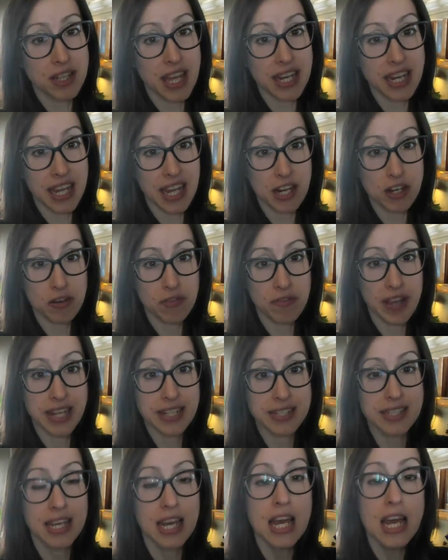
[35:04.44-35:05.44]
that it
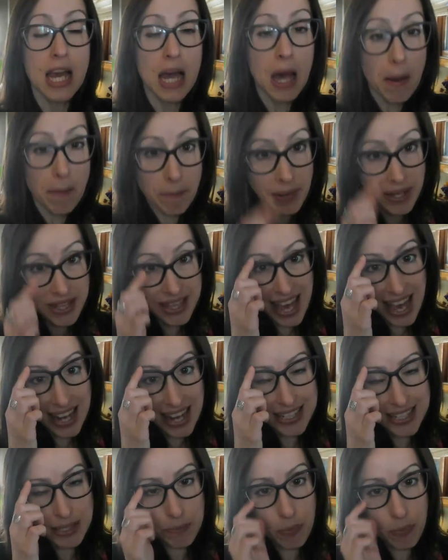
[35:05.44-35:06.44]
innervates. But that
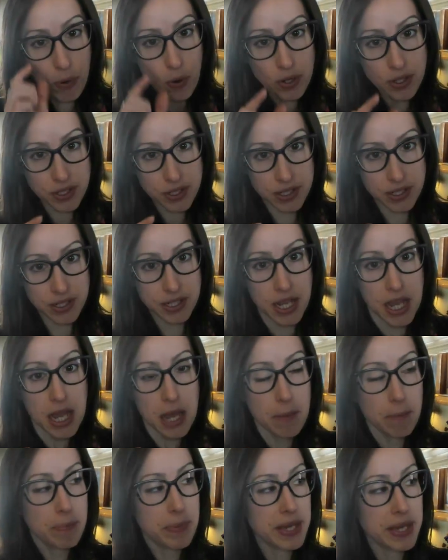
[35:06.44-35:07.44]
is important
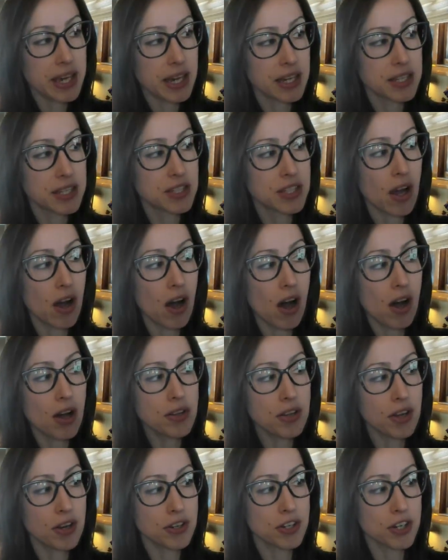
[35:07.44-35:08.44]
because the
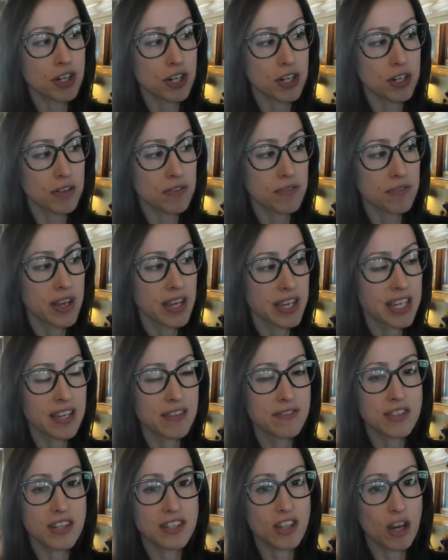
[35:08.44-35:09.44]
ulnar nerve
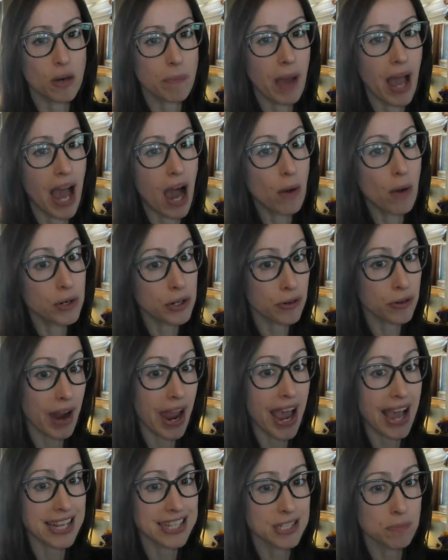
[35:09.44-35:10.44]
gives us our power
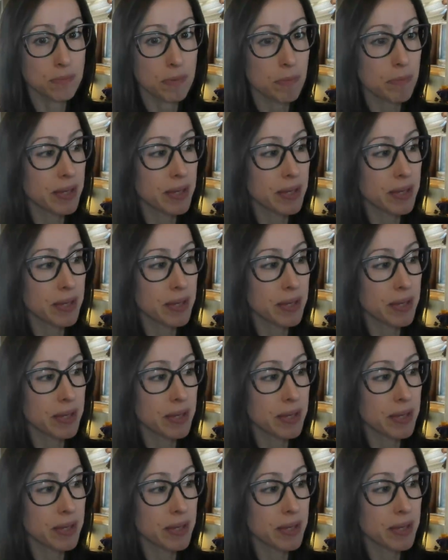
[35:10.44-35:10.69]
grasp,